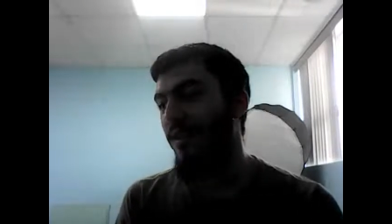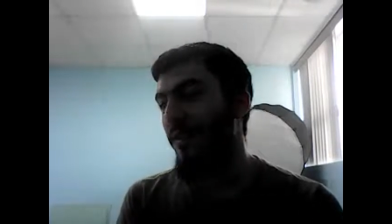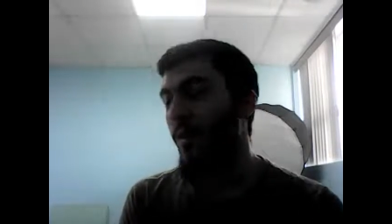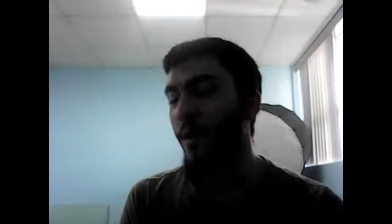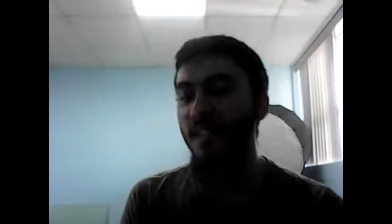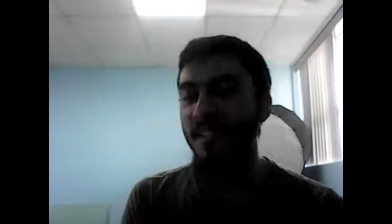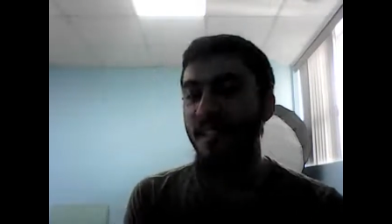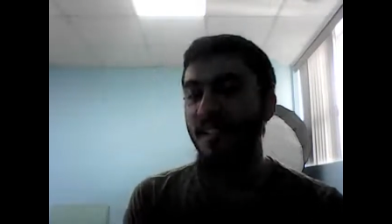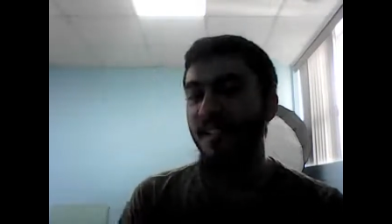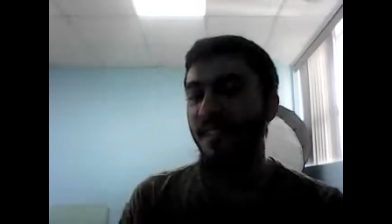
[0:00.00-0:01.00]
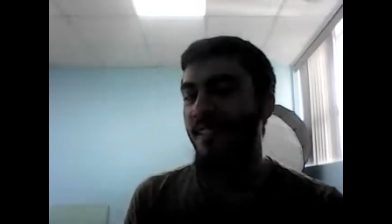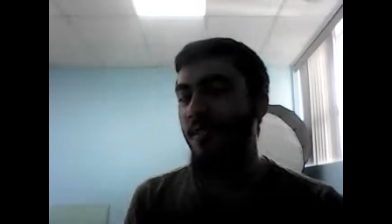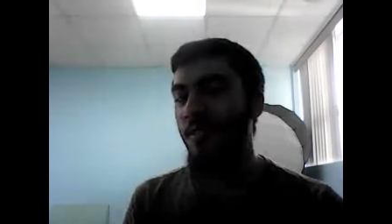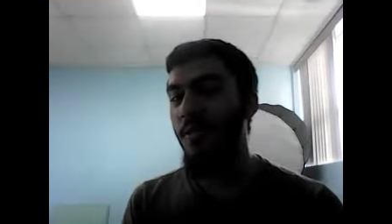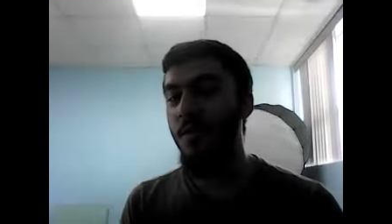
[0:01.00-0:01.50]
Who else?
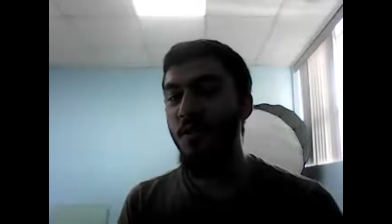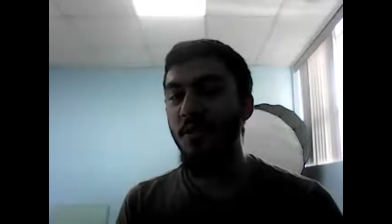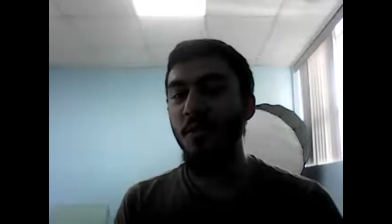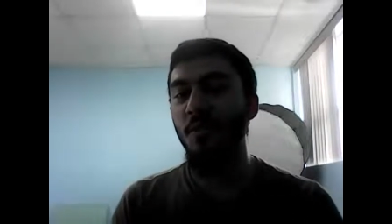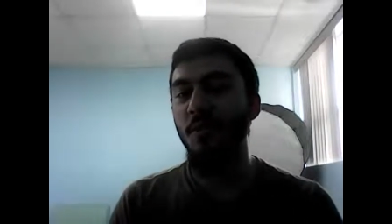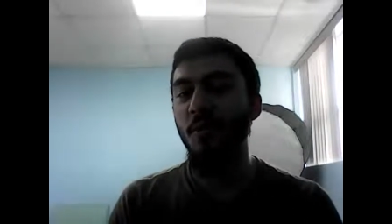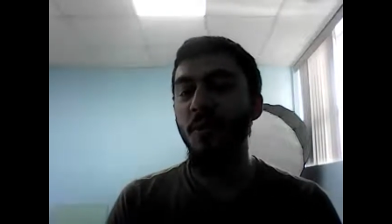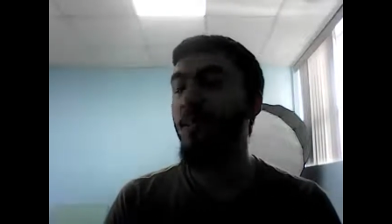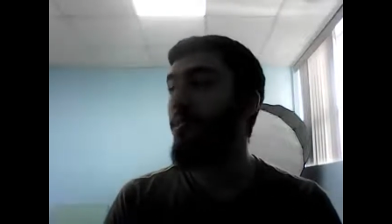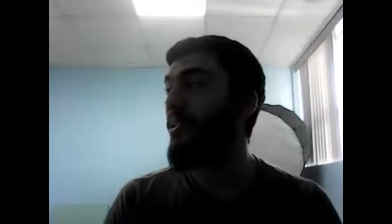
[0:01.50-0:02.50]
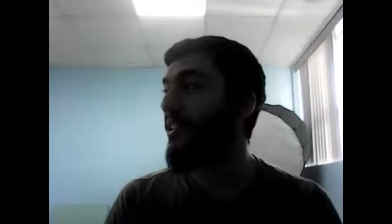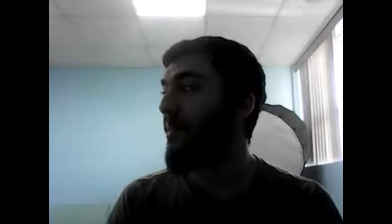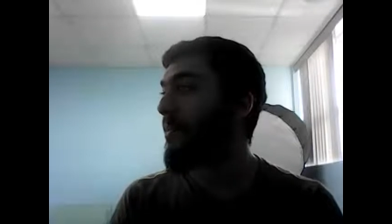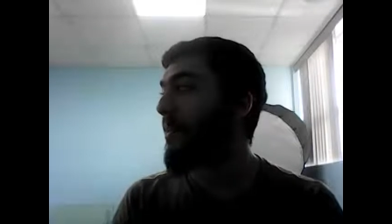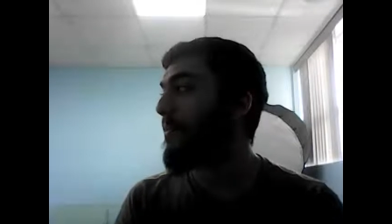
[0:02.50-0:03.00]
So those are 2. Who else did we talk
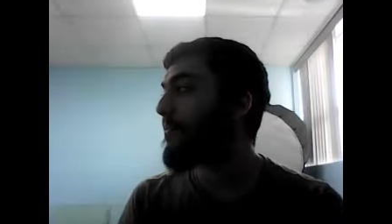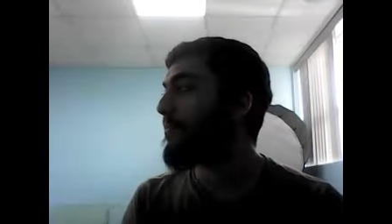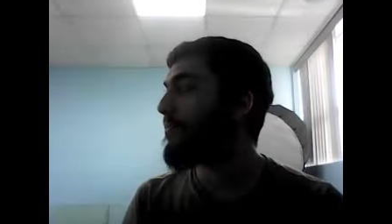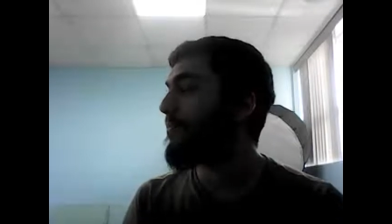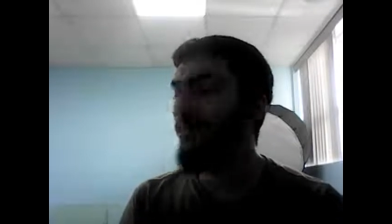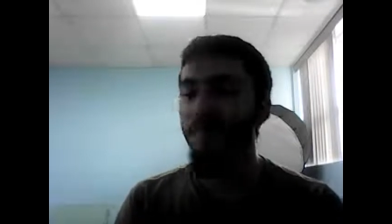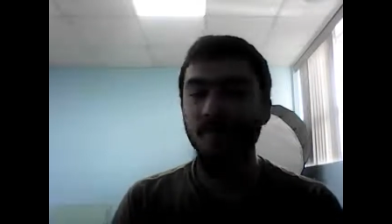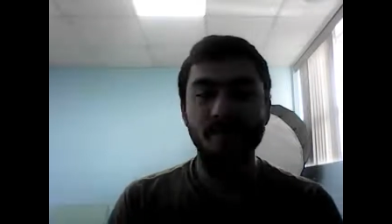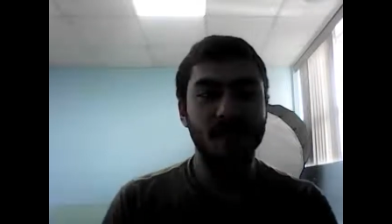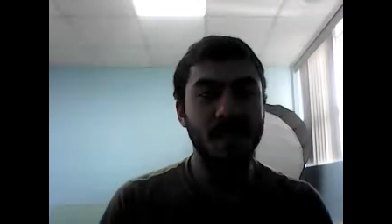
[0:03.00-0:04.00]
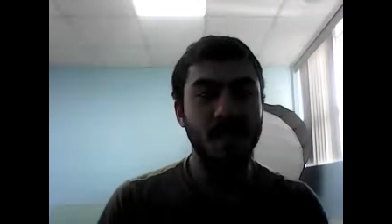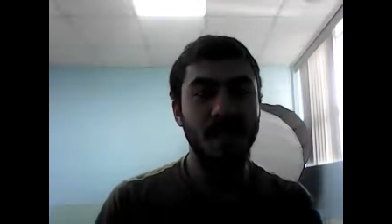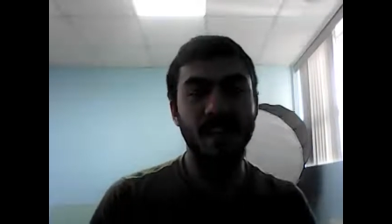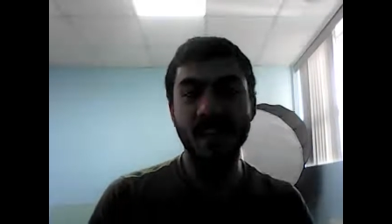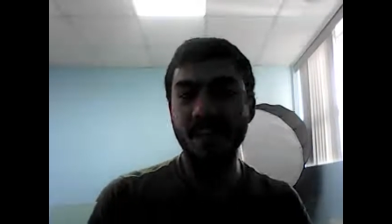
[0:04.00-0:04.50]
about? Come
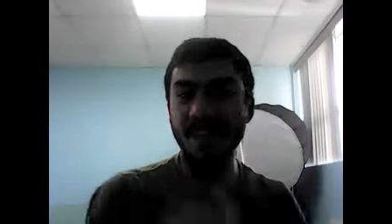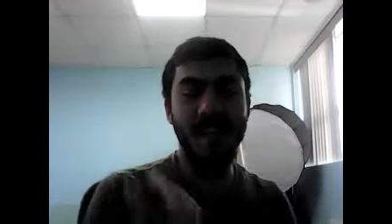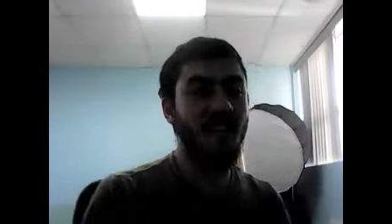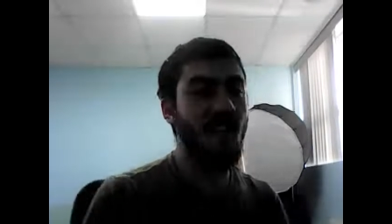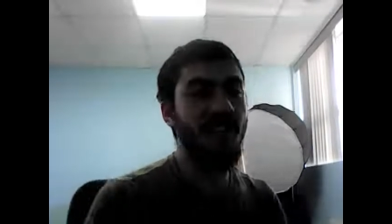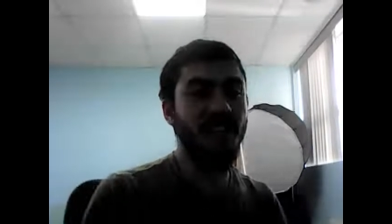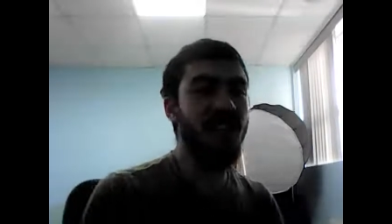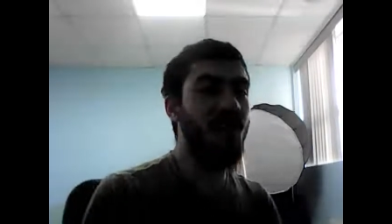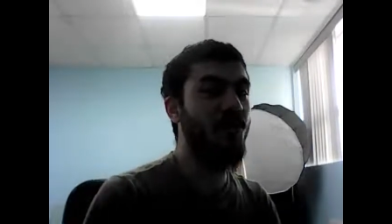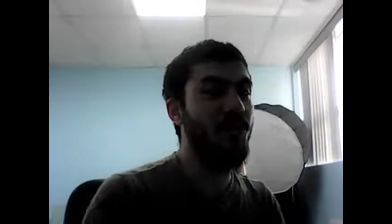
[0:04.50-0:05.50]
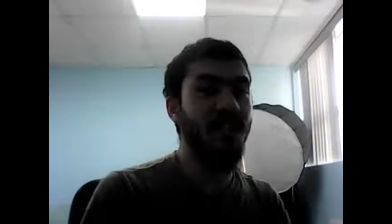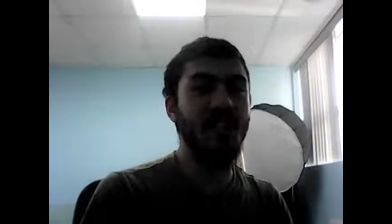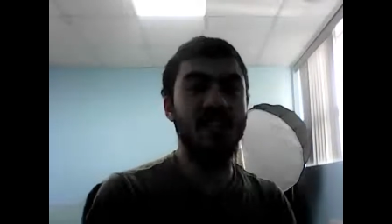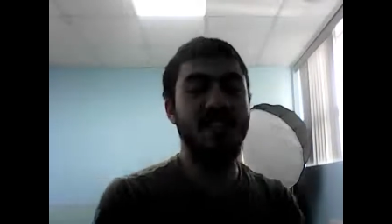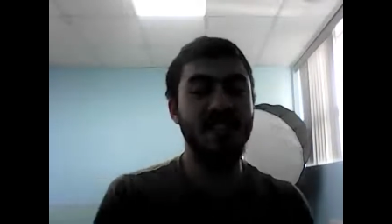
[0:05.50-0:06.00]
on, guys. These guys are like literal
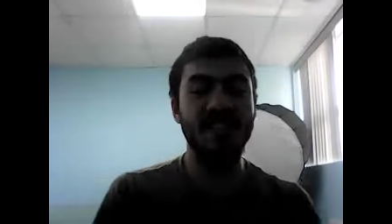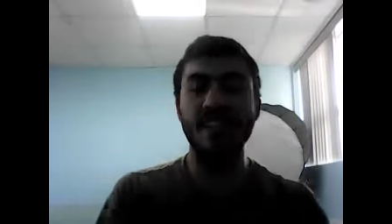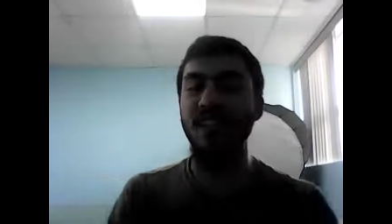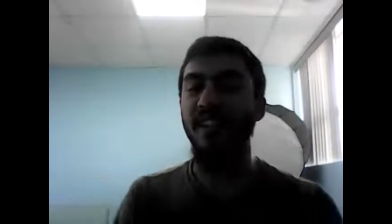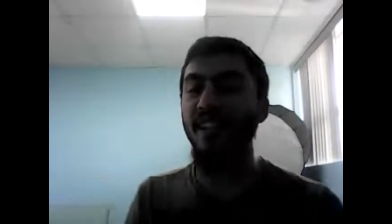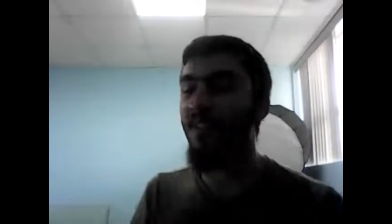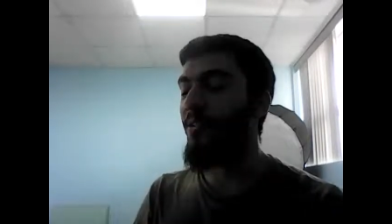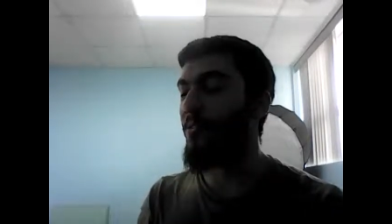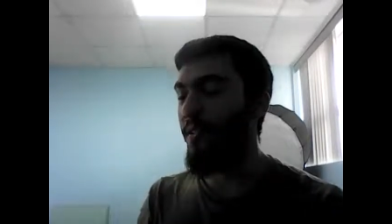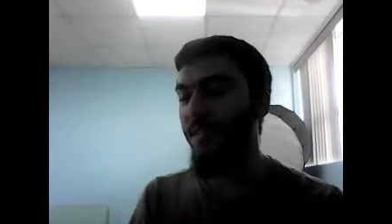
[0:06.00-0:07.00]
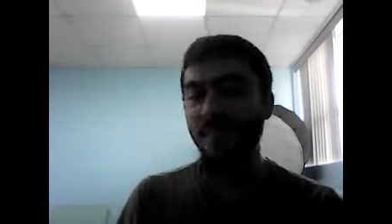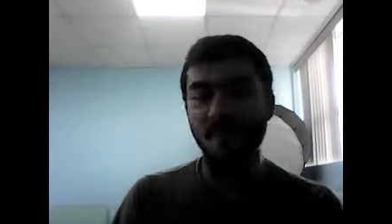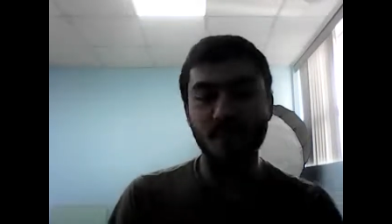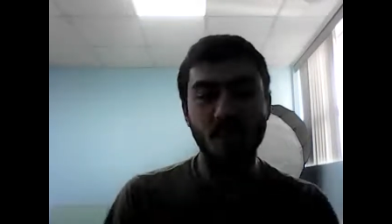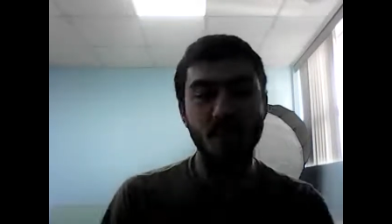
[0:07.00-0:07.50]
legends. These guys are heroes.
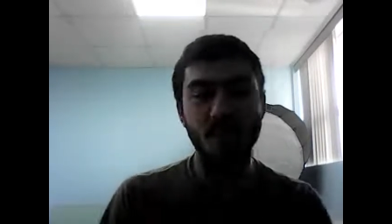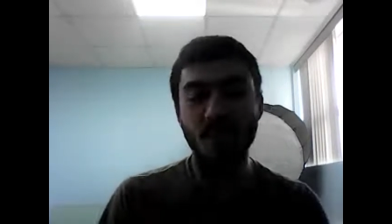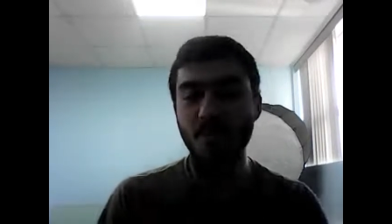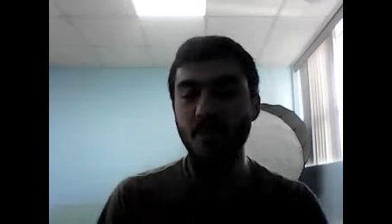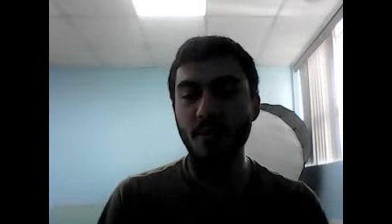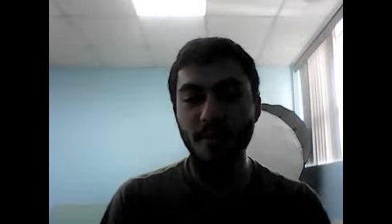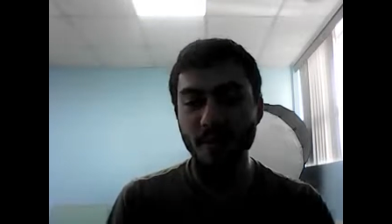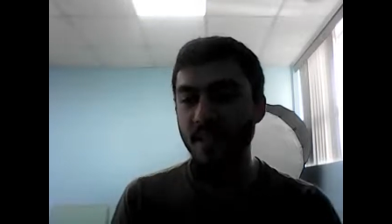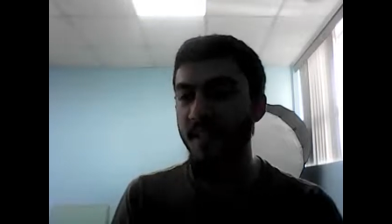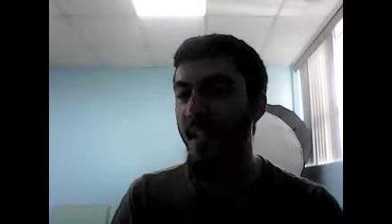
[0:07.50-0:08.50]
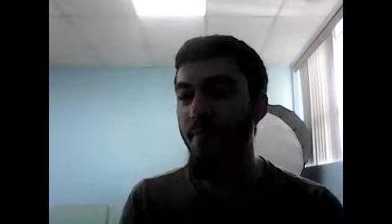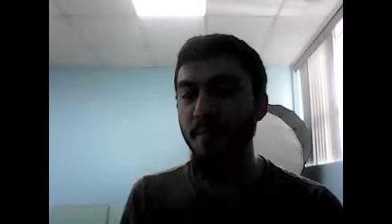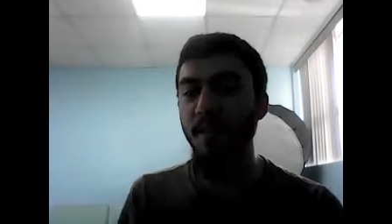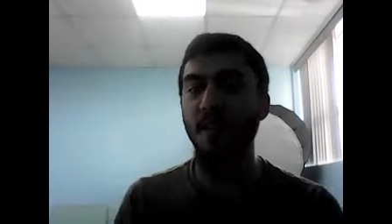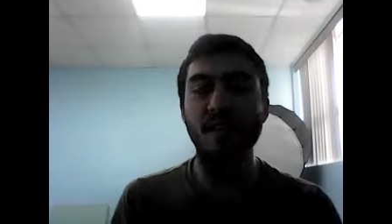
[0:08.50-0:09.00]
We should know these names
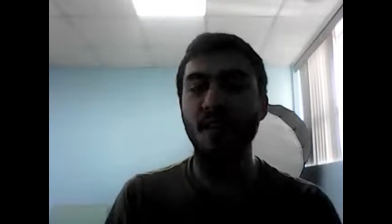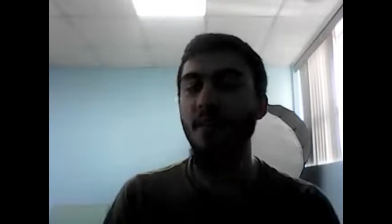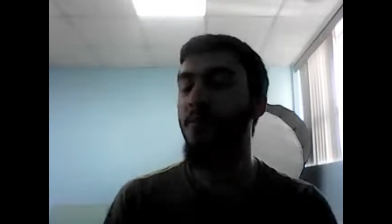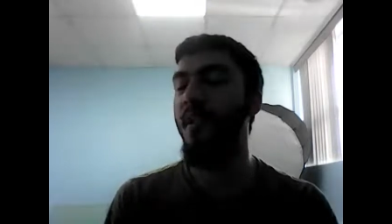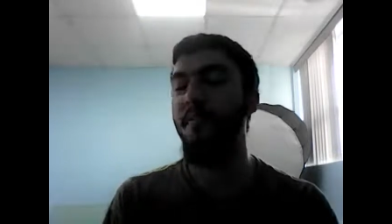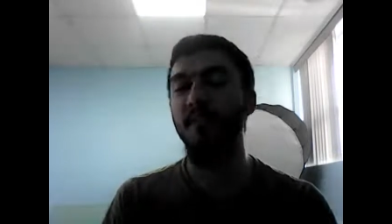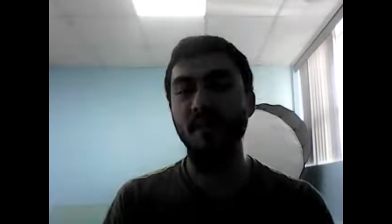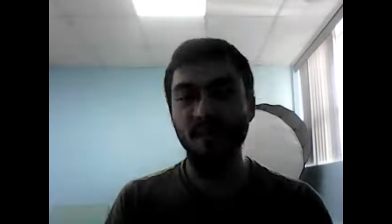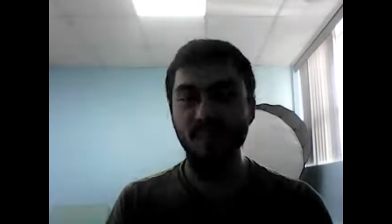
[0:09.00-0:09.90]
better than our own names.